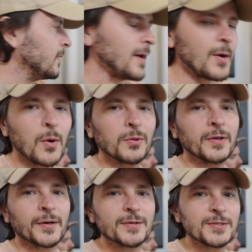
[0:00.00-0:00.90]
I won't
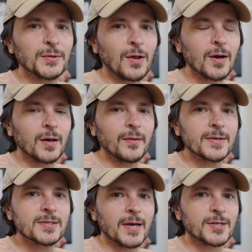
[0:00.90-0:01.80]
linger too long on
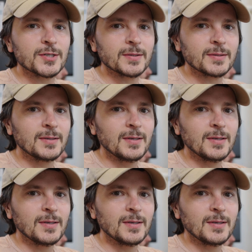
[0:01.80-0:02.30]
this section.